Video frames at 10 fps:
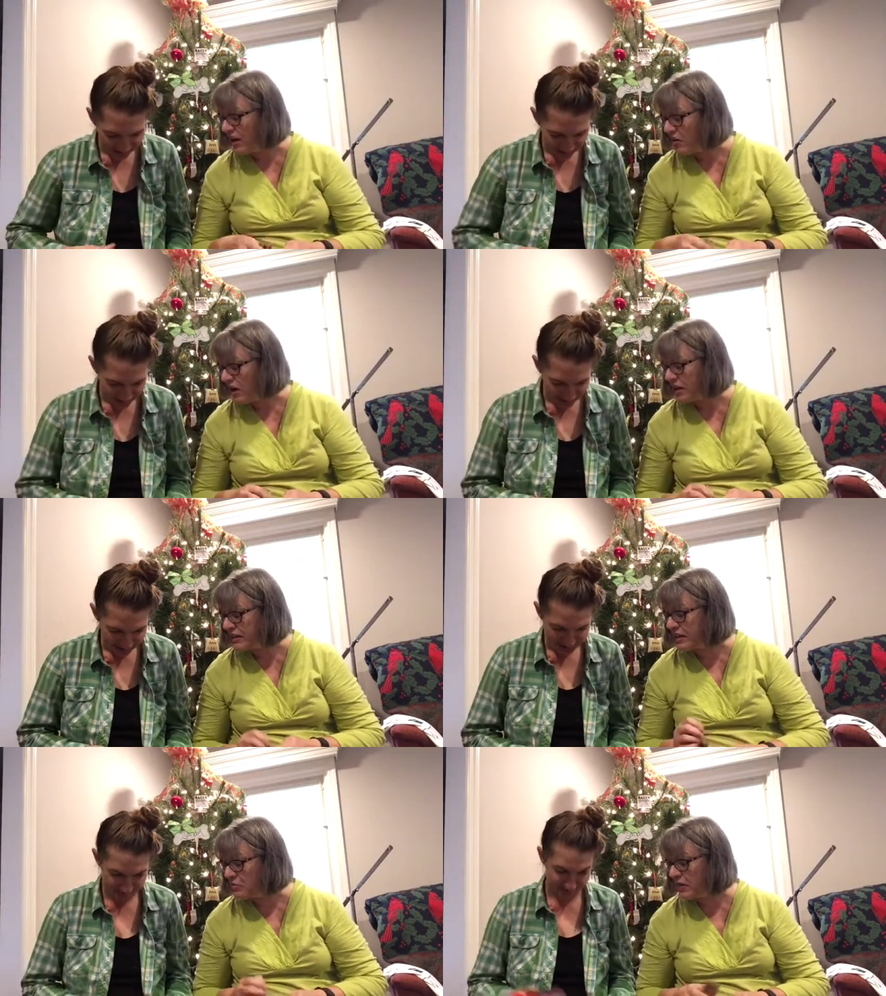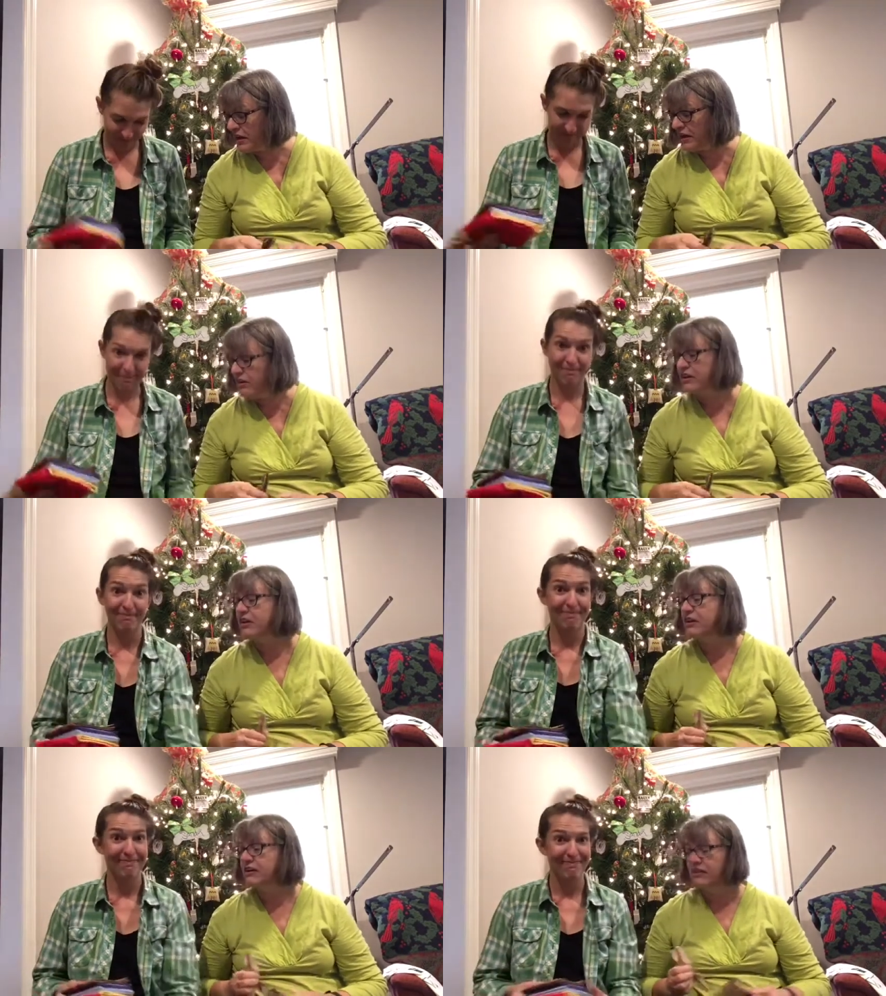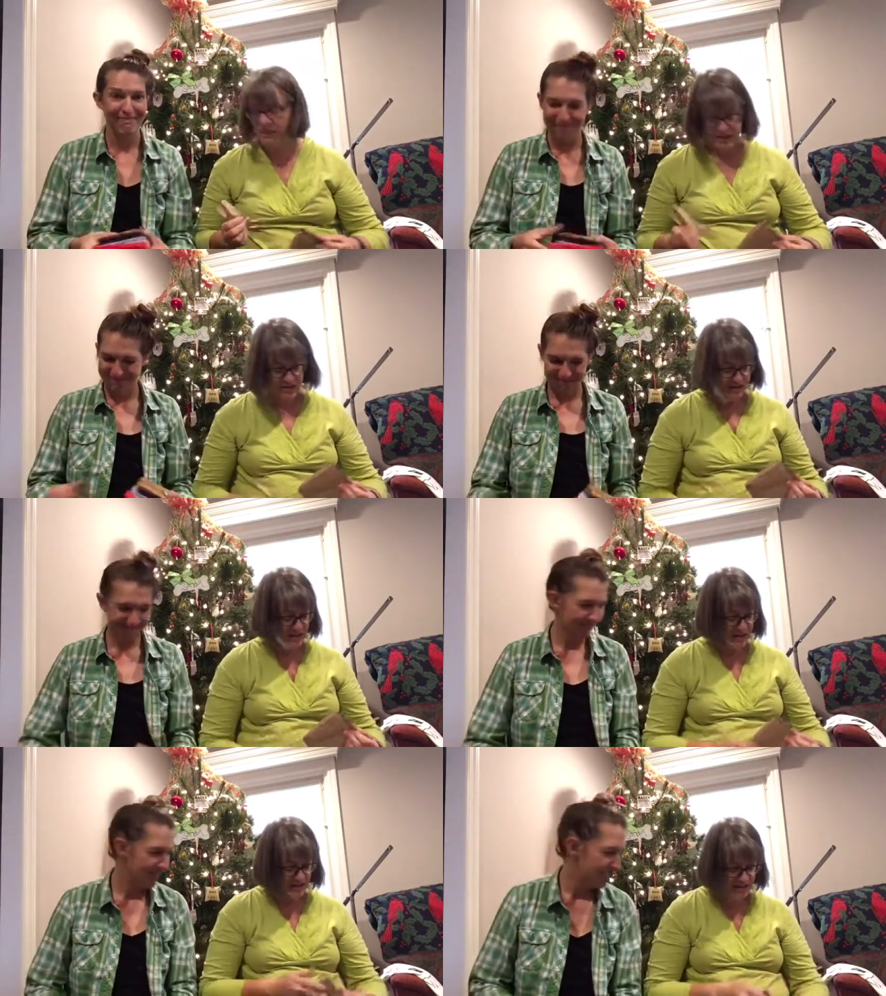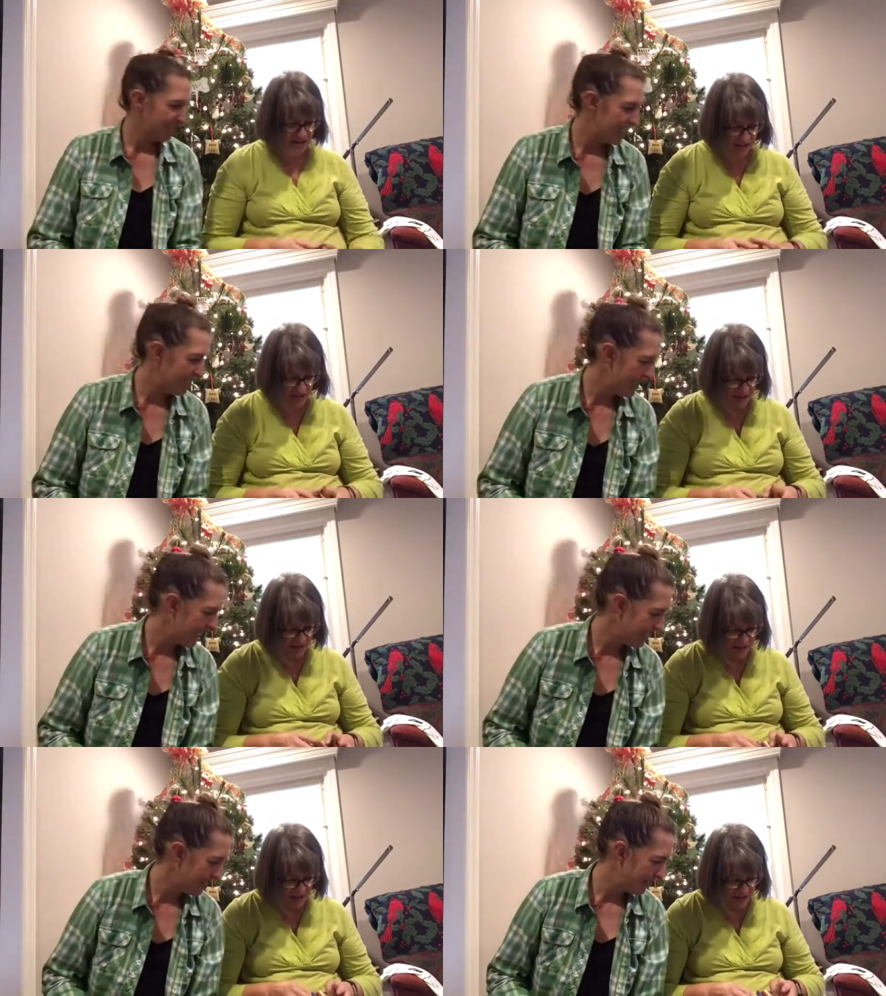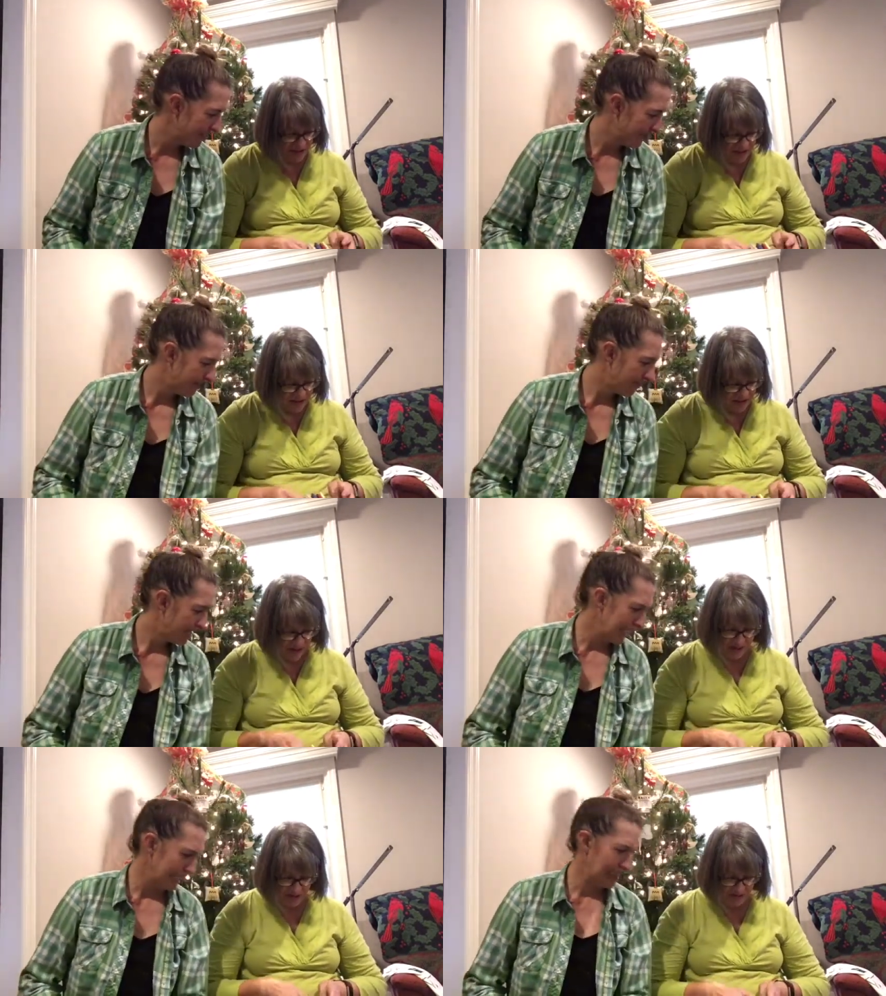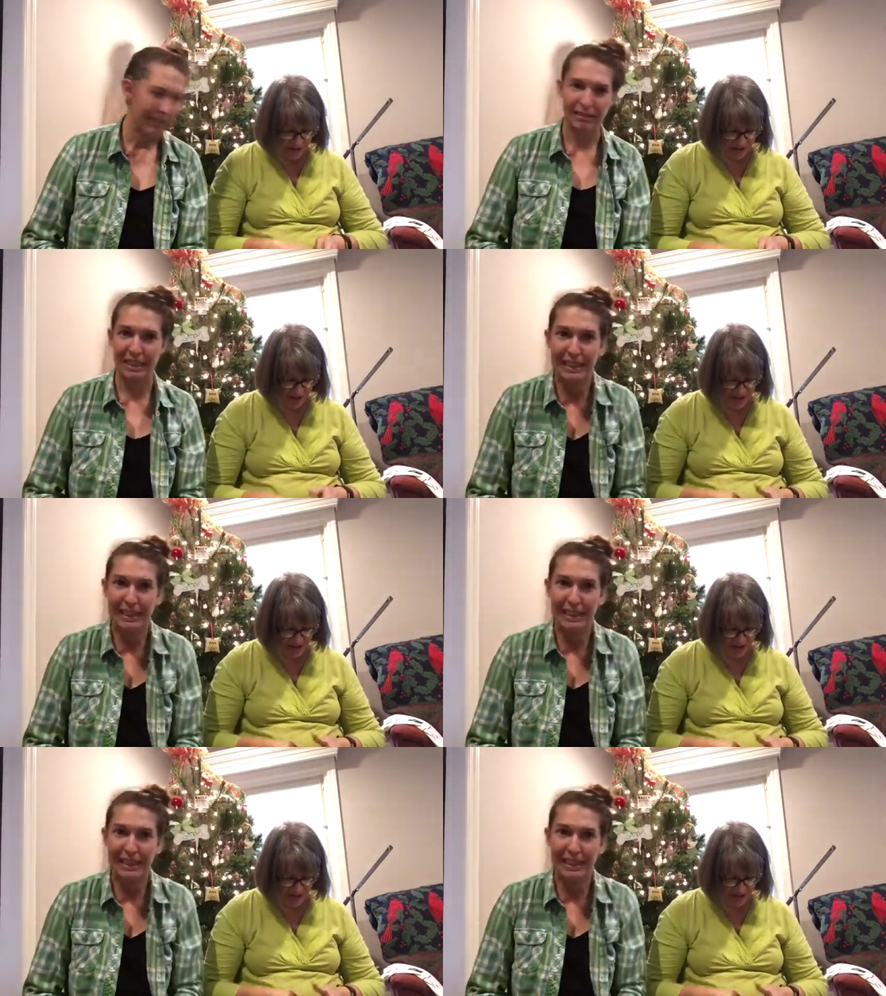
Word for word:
Speaker 1: Oh, I like that brown. Ooh. What'd you get? I got Ooh. patterns.